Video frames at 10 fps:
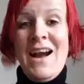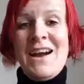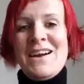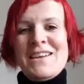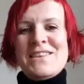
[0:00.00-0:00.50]

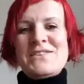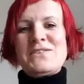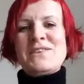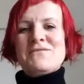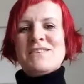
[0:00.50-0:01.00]
Hi, it's
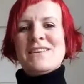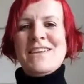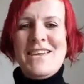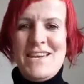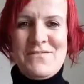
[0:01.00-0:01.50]
Julie Reid
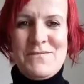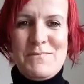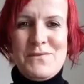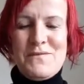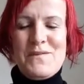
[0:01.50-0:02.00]
here from
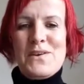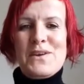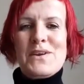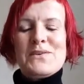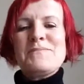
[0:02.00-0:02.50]

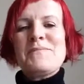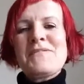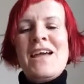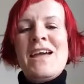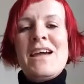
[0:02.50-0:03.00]
Portfolio Oomph,
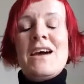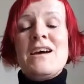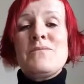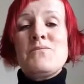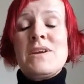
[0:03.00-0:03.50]

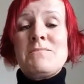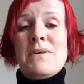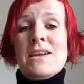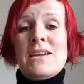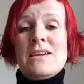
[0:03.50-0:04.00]
and we're
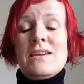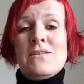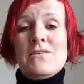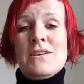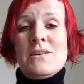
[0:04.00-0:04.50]
back here
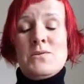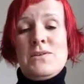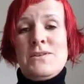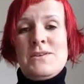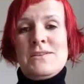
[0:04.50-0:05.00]
on our
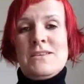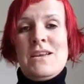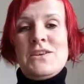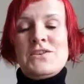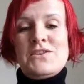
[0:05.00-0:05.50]
Thursday
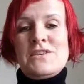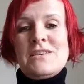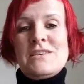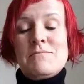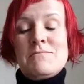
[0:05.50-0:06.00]

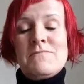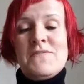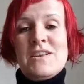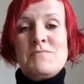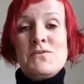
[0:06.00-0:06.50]
lunchtime
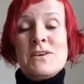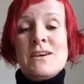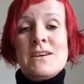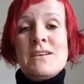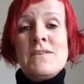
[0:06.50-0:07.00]
Facebook
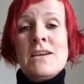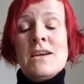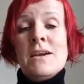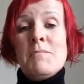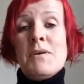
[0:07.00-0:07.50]
Live,
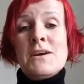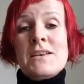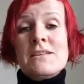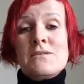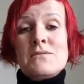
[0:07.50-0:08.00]
partly
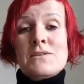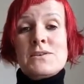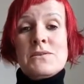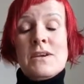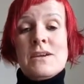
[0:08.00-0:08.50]
so that
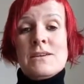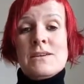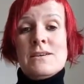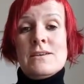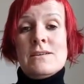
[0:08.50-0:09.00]
you can
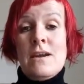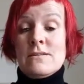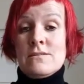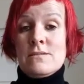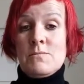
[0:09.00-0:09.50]

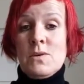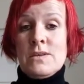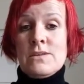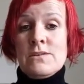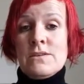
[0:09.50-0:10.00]
ask us some
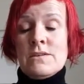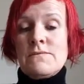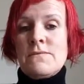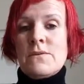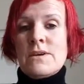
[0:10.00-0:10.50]
questions if
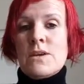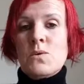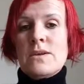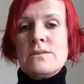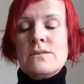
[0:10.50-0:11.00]
you've got any
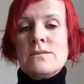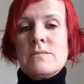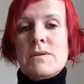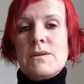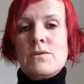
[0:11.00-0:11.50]
questions
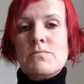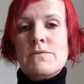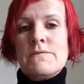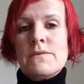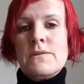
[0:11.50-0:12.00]
about your
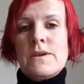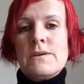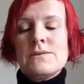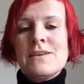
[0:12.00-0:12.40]
portfolios